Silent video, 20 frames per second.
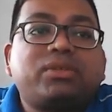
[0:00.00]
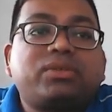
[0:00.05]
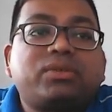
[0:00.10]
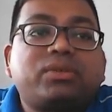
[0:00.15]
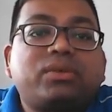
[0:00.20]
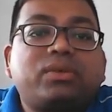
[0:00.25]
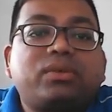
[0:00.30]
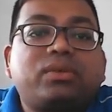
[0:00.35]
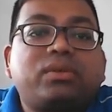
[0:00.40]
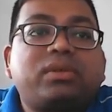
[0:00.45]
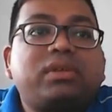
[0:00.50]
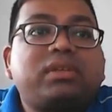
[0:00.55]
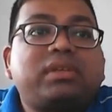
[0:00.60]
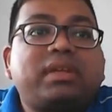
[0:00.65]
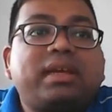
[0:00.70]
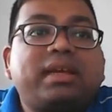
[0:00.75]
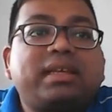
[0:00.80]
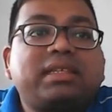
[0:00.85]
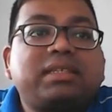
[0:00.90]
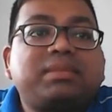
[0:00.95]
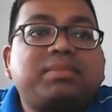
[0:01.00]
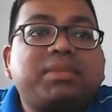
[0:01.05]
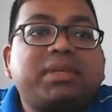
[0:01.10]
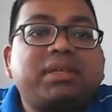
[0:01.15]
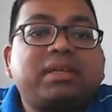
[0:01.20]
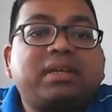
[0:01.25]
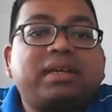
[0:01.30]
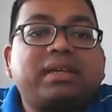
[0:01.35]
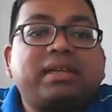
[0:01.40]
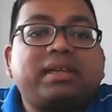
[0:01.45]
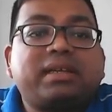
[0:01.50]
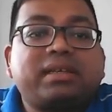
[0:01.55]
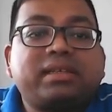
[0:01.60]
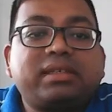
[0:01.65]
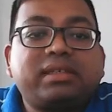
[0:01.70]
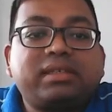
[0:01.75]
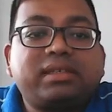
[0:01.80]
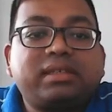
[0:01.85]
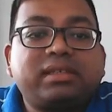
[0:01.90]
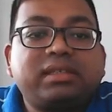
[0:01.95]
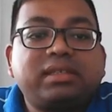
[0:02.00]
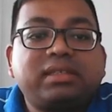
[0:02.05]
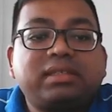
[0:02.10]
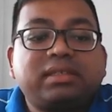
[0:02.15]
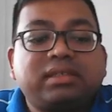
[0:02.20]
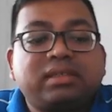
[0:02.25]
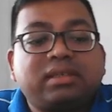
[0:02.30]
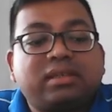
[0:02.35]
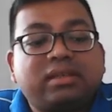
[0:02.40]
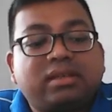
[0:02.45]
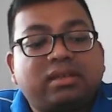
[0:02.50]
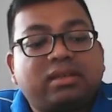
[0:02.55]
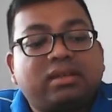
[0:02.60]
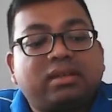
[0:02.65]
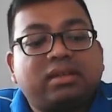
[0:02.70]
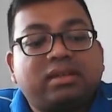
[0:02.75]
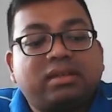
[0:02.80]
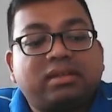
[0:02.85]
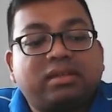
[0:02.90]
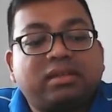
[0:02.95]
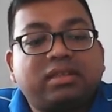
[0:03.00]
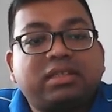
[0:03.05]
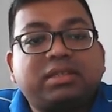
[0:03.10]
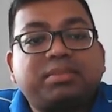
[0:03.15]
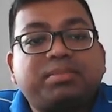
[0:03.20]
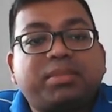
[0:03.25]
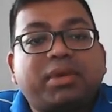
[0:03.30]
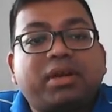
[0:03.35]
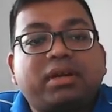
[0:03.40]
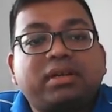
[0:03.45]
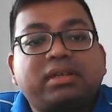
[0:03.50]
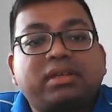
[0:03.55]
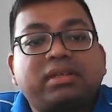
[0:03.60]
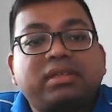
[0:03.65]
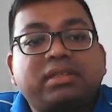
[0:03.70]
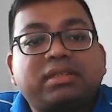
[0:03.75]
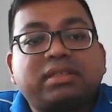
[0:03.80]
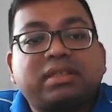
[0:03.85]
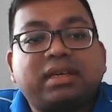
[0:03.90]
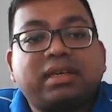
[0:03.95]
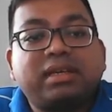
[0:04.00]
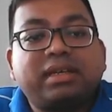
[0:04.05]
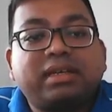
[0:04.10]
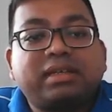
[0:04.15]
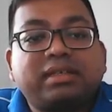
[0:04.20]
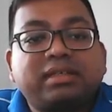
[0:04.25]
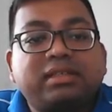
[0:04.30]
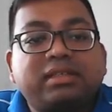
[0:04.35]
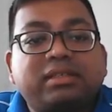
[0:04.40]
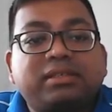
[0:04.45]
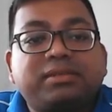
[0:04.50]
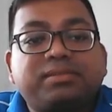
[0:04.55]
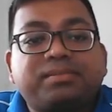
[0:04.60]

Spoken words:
So it has been connected, this part is connected